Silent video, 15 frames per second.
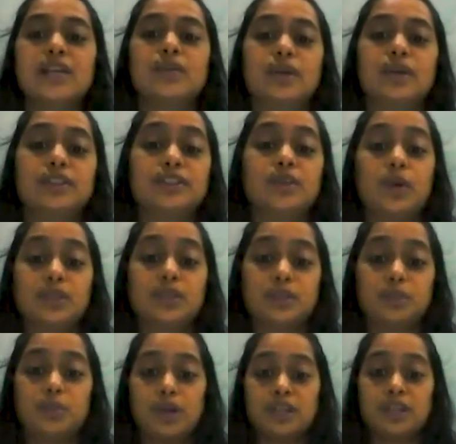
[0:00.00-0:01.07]
Once the water
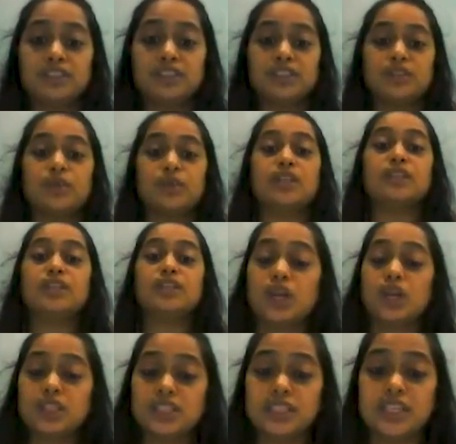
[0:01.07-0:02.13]
boils, it will
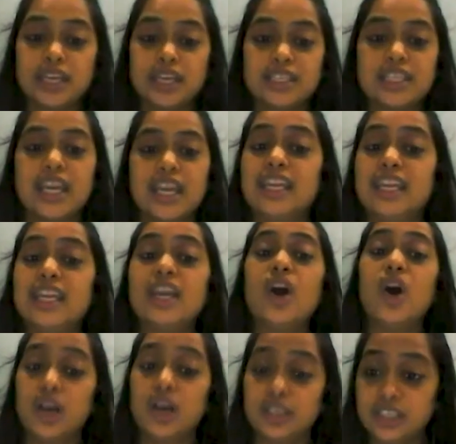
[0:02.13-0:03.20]
not get any
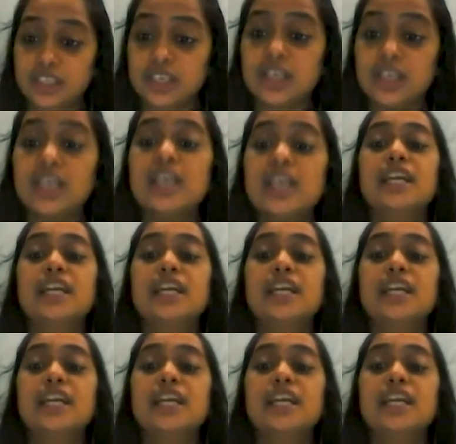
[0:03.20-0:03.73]
hotter.